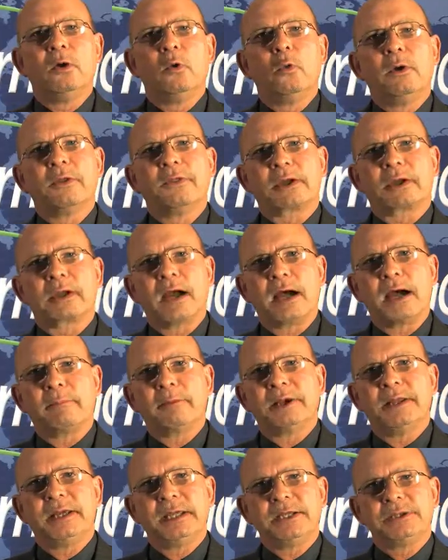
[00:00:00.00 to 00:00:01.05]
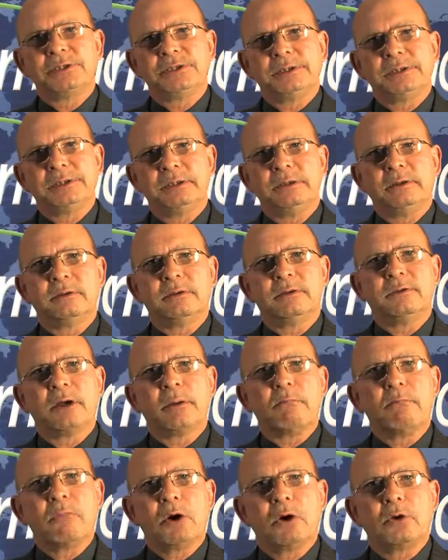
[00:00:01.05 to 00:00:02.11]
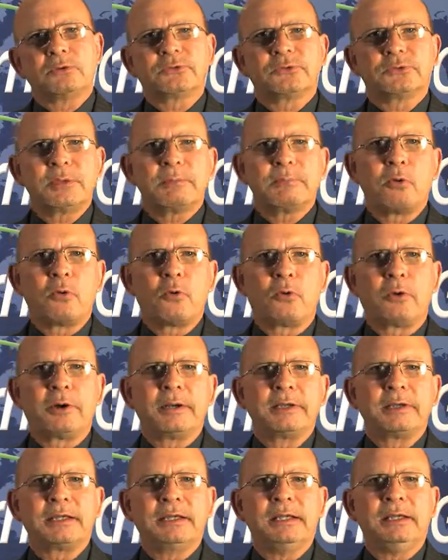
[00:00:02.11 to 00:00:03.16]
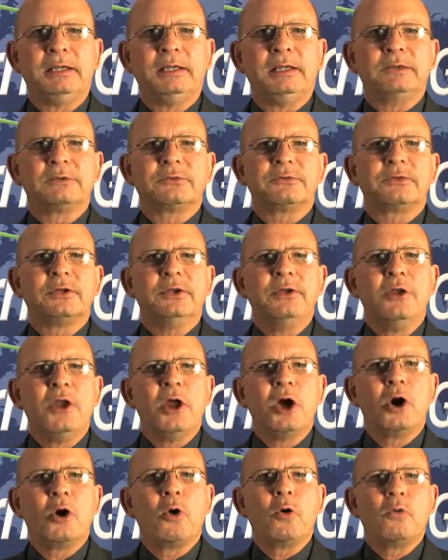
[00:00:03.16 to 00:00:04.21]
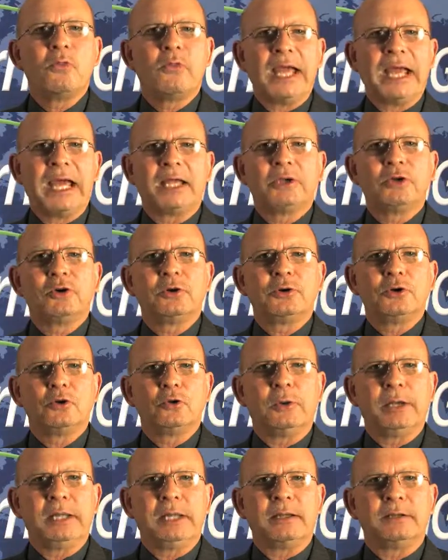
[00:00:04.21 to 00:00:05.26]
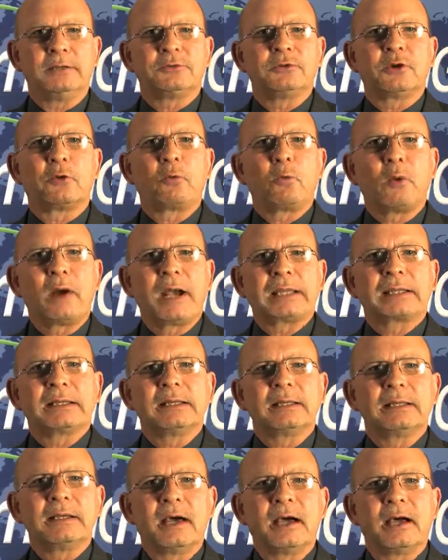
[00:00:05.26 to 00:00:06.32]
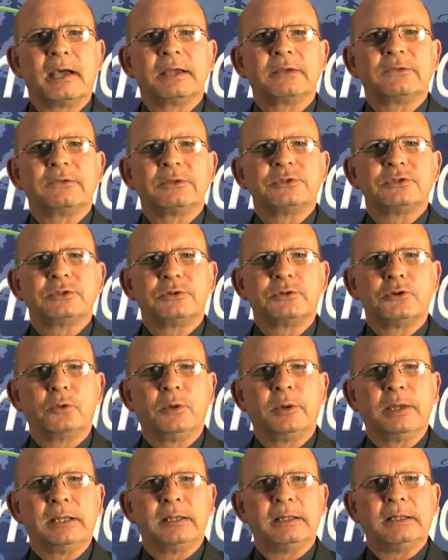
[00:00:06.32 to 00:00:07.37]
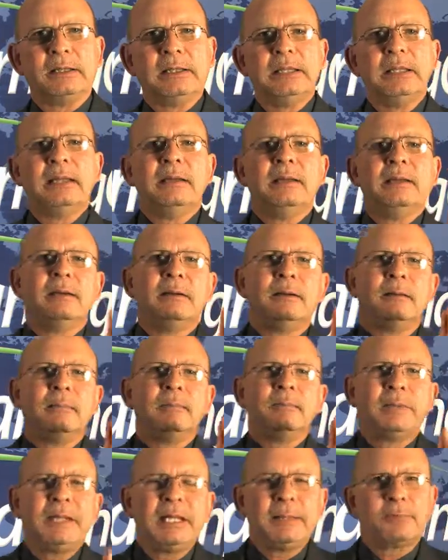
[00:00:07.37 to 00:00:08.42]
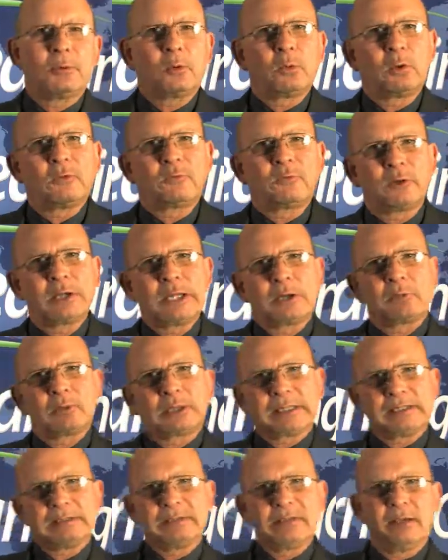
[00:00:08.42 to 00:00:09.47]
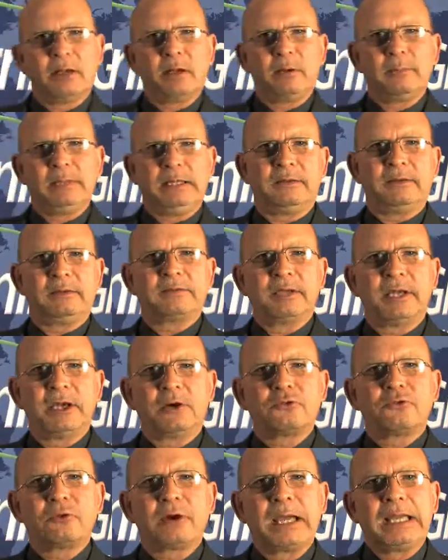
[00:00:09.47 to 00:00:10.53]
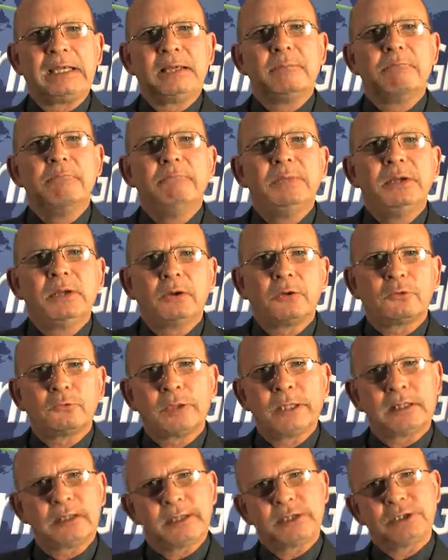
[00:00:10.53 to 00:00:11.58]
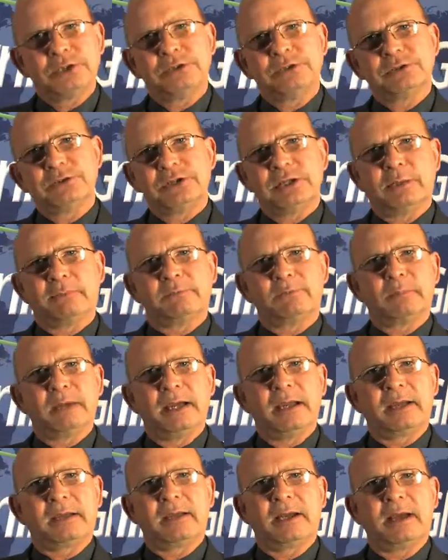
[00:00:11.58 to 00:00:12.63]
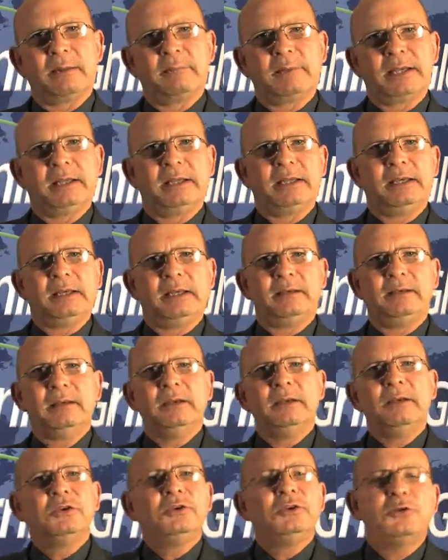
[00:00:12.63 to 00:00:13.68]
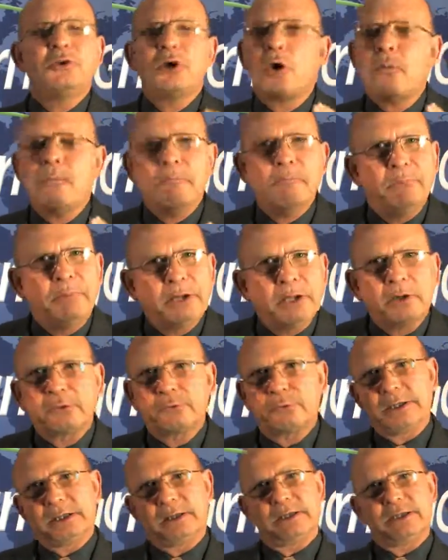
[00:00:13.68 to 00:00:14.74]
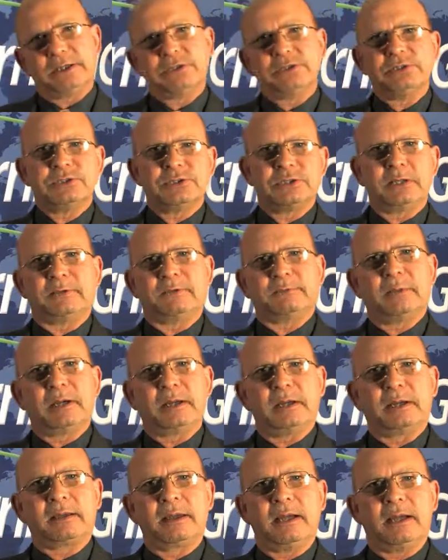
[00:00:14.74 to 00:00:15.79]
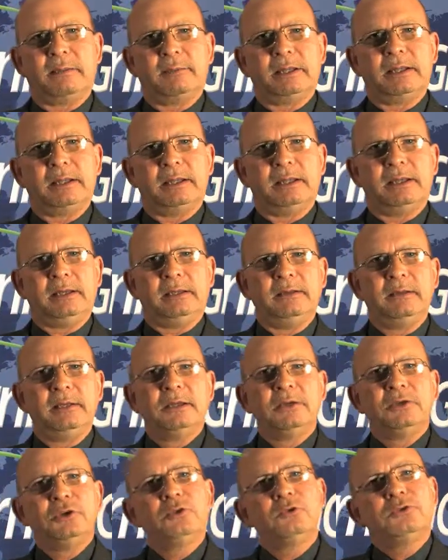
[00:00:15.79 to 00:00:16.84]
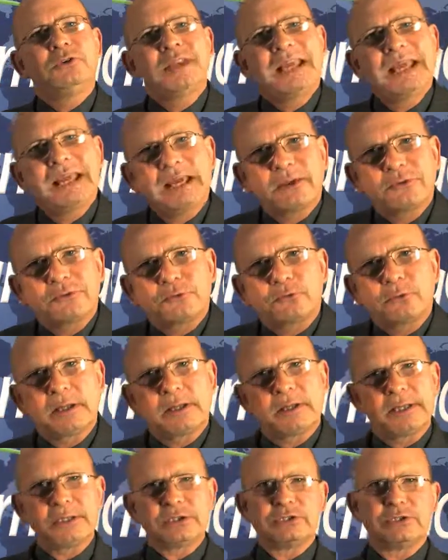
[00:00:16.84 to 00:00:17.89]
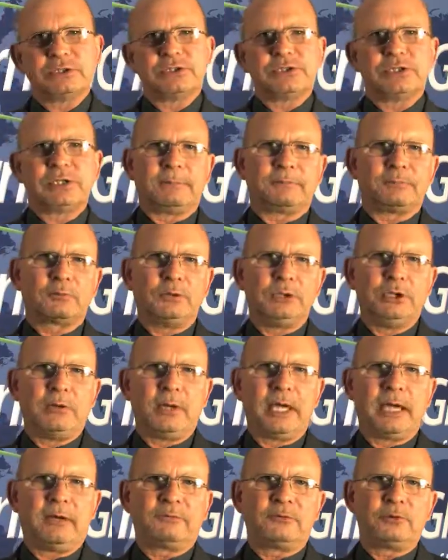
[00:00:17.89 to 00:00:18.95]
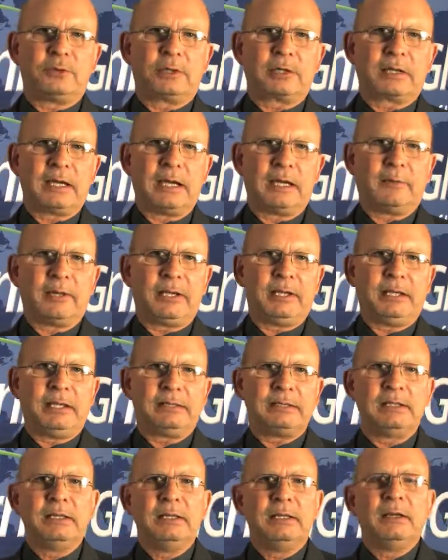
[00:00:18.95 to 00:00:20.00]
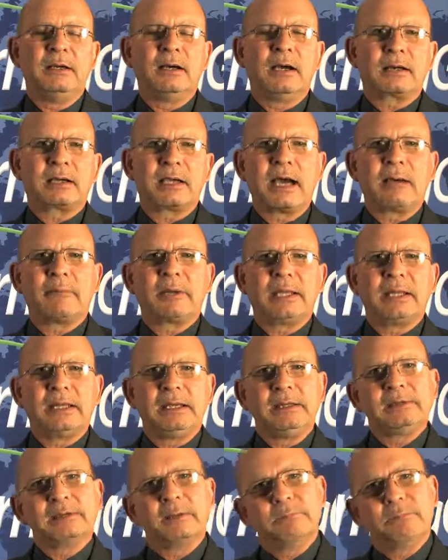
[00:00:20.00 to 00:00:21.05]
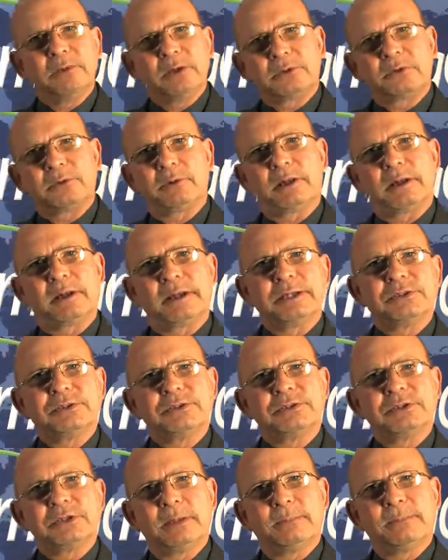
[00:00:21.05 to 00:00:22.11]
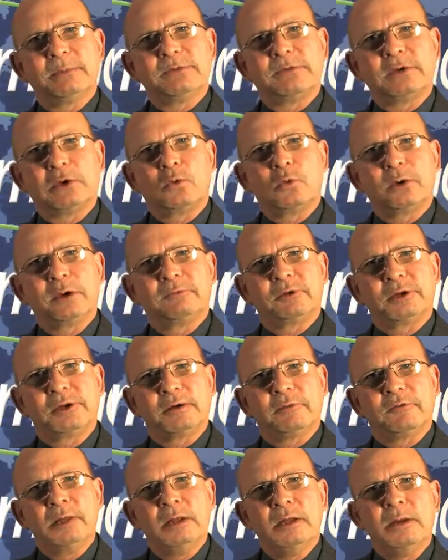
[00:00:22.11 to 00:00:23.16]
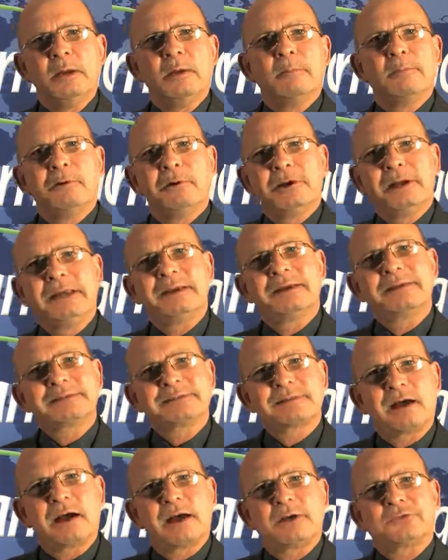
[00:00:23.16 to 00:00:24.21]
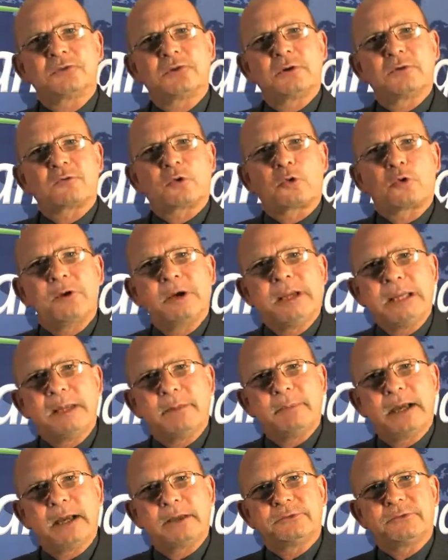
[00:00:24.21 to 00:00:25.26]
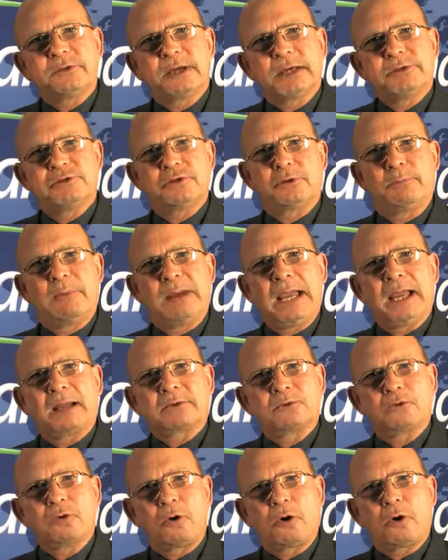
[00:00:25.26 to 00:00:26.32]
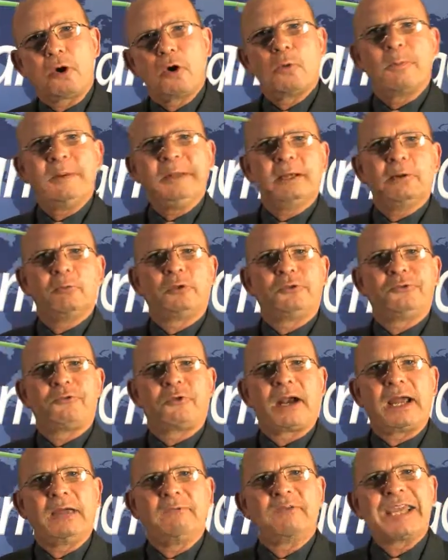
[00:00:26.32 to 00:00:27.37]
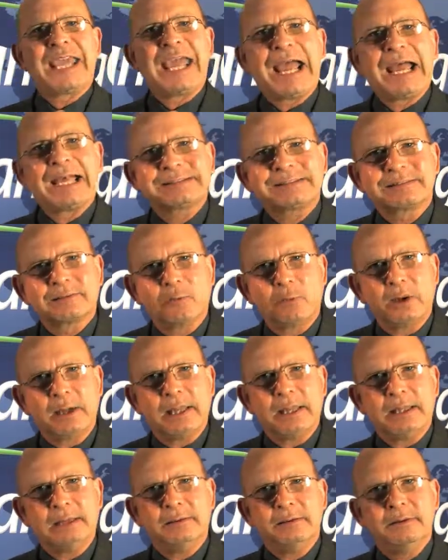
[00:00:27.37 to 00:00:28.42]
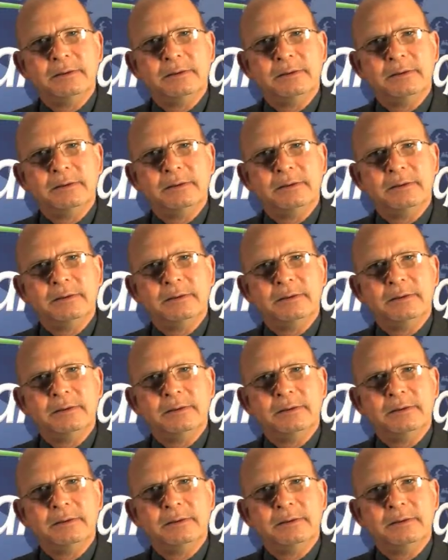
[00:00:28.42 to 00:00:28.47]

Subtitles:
With accommodation, the most important key is to know that you're doing it, to recognize that you're doing it. People will frequently tell me that they are trying to build relationships by accommodating. You don't build relationships by accommodating. You test relationships when you have to accommodate. Accommodating to build a relationship is the equivalent of putting a saucer of cream outside your back door hoping it will drive cats away.